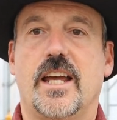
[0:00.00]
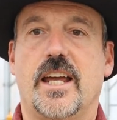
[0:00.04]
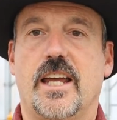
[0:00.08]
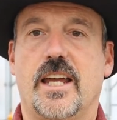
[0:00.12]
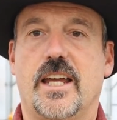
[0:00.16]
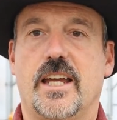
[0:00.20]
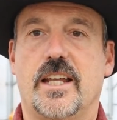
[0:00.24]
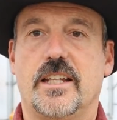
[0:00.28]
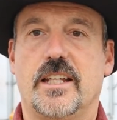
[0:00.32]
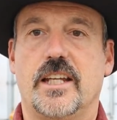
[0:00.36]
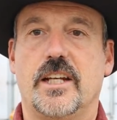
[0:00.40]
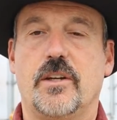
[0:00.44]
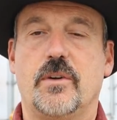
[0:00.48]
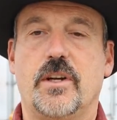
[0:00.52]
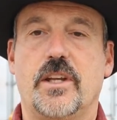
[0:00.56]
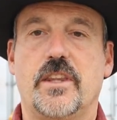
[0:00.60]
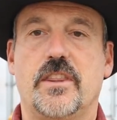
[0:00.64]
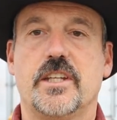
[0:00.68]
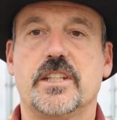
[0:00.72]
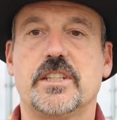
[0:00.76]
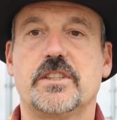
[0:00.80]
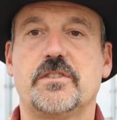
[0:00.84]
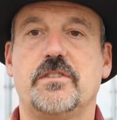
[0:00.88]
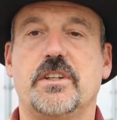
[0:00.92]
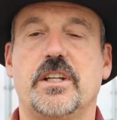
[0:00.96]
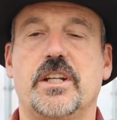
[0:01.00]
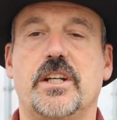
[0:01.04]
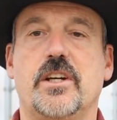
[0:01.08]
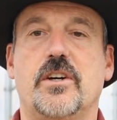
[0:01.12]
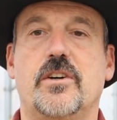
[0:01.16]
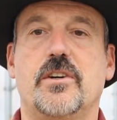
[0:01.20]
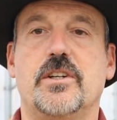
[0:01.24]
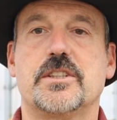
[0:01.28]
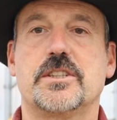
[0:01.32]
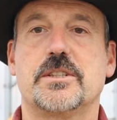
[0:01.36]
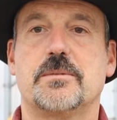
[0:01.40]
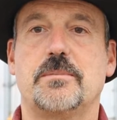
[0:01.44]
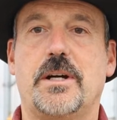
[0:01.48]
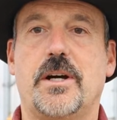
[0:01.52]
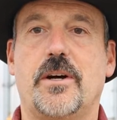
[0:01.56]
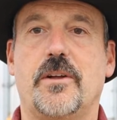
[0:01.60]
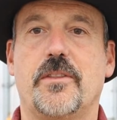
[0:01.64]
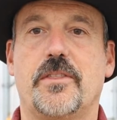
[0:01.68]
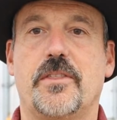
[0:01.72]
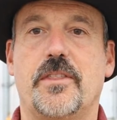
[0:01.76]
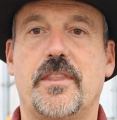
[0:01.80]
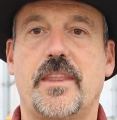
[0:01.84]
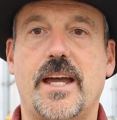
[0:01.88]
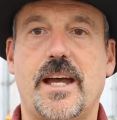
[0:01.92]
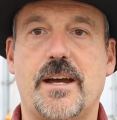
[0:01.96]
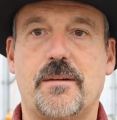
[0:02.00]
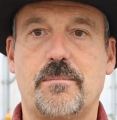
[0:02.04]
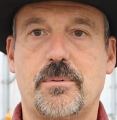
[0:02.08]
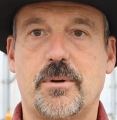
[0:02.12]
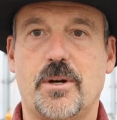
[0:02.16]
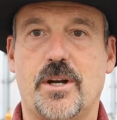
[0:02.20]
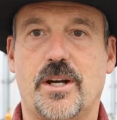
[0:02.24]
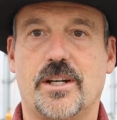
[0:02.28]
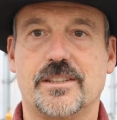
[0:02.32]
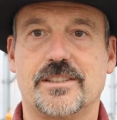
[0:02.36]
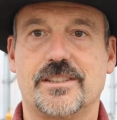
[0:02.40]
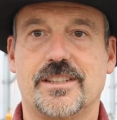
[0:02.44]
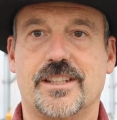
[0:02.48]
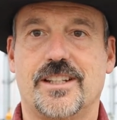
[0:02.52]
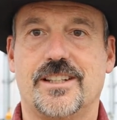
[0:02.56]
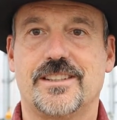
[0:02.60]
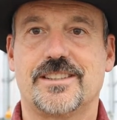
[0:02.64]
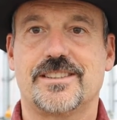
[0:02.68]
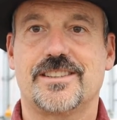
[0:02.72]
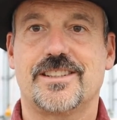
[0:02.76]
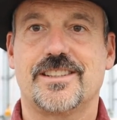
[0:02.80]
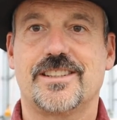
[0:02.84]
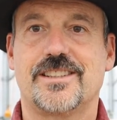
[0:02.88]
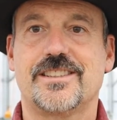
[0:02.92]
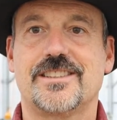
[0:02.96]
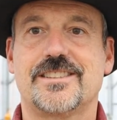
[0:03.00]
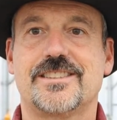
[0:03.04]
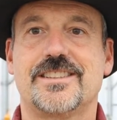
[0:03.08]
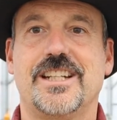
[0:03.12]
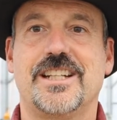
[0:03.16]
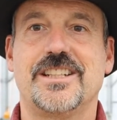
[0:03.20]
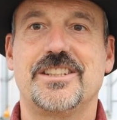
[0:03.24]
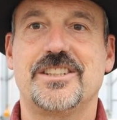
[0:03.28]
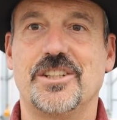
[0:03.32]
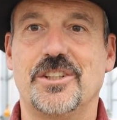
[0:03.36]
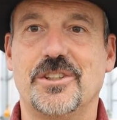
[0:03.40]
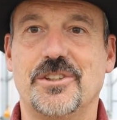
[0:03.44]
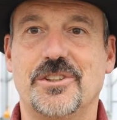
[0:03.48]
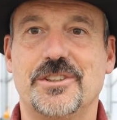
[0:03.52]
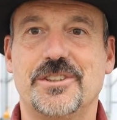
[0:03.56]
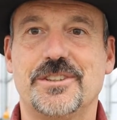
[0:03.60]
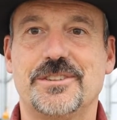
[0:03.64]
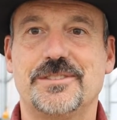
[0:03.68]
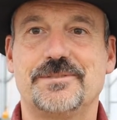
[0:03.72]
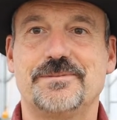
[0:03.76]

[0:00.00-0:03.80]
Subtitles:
And anyway, this video is about that process. Stay tuned.